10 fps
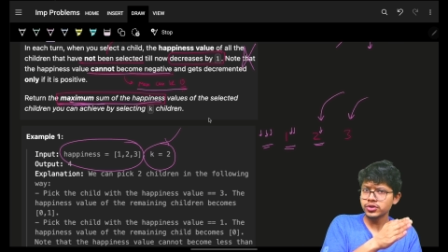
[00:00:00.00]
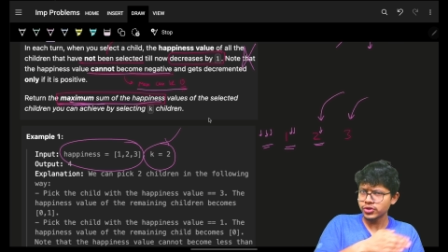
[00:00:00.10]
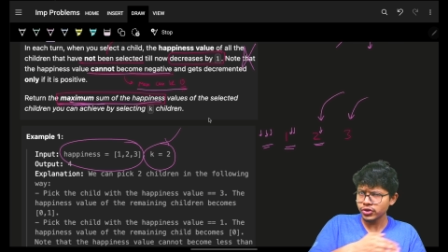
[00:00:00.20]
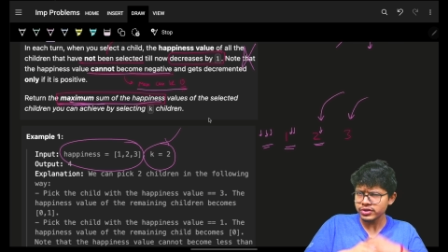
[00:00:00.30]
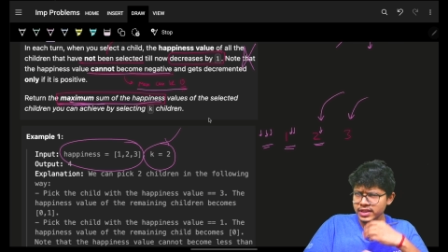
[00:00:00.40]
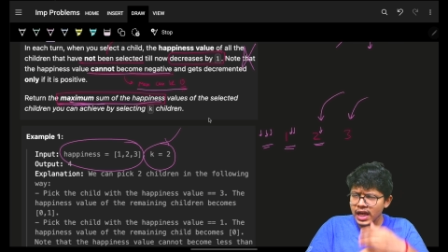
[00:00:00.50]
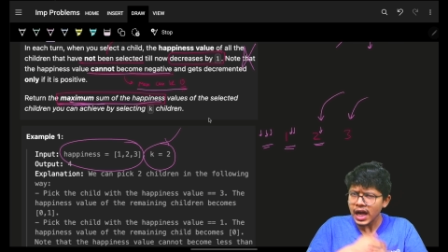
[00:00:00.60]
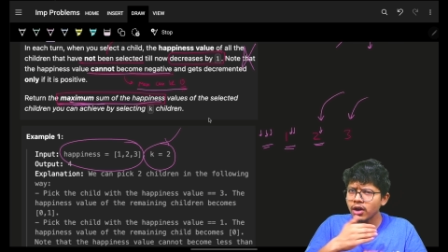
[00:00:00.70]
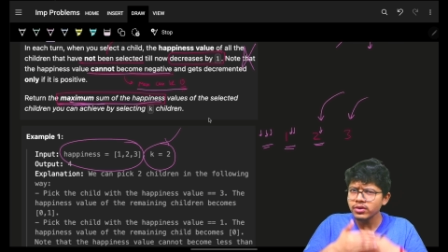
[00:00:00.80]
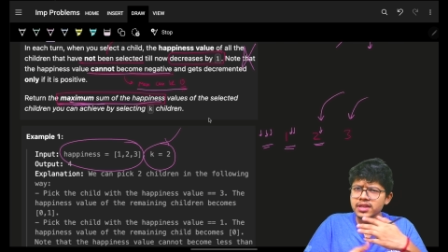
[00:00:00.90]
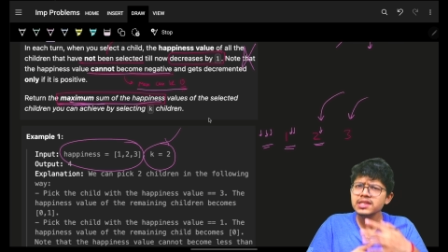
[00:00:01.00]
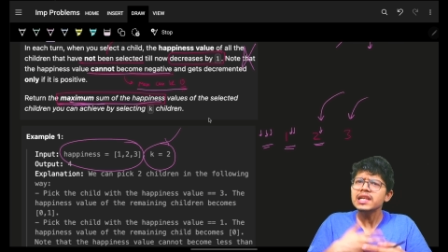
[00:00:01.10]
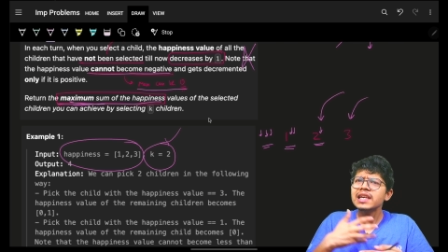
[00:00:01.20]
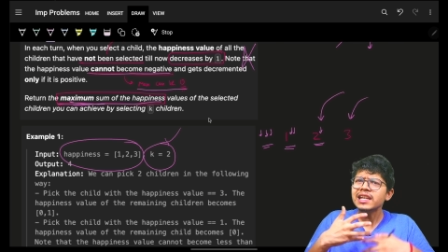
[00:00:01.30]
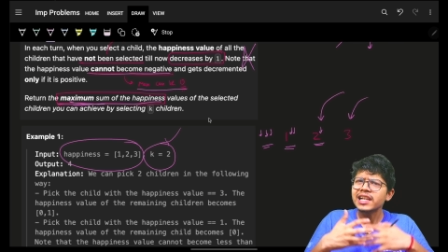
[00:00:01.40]
So you see how this
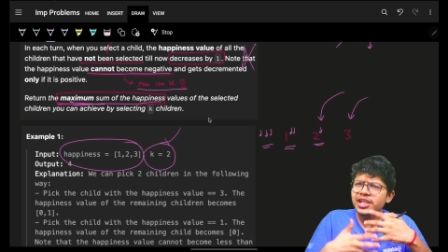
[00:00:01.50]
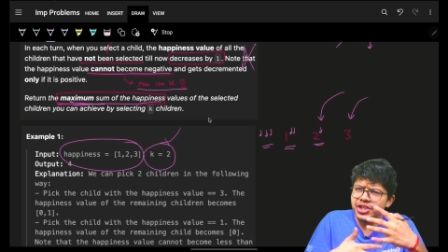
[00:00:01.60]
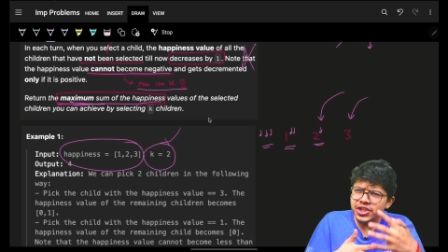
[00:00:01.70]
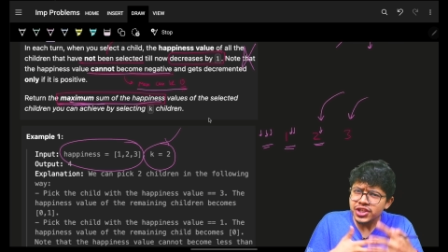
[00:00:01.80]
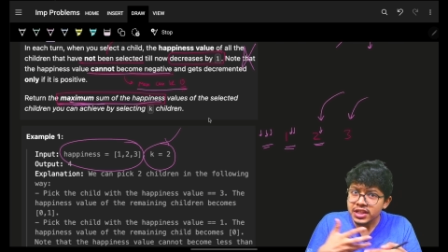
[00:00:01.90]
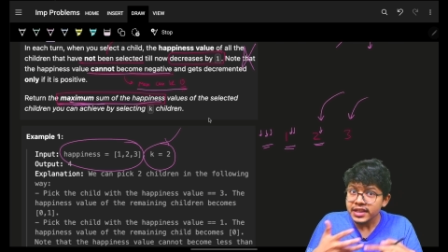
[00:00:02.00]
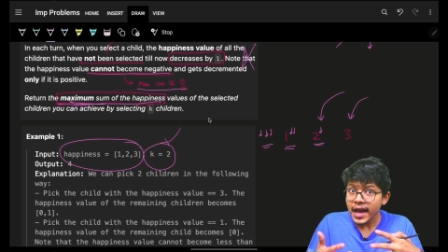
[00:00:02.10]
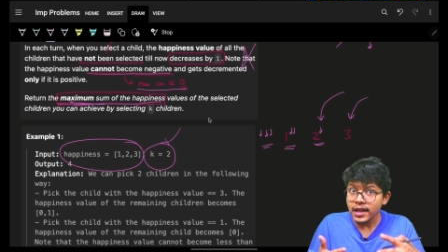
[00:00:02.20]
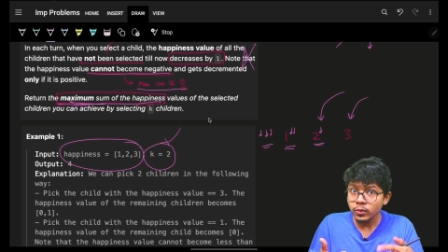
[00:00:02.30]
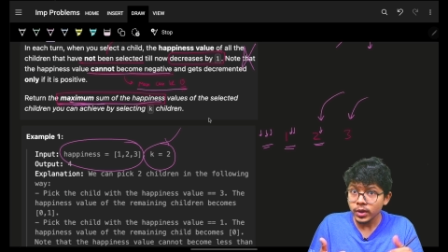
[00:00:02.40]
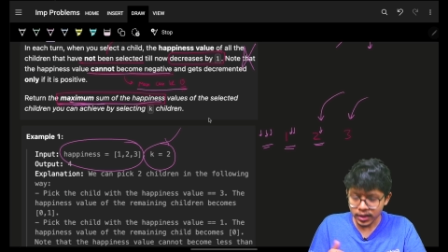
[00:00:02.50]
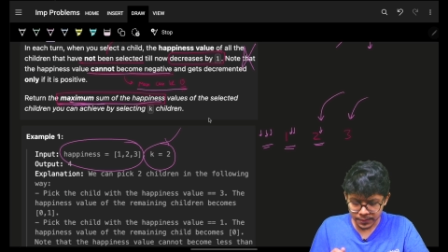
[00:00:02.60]
reduction can work.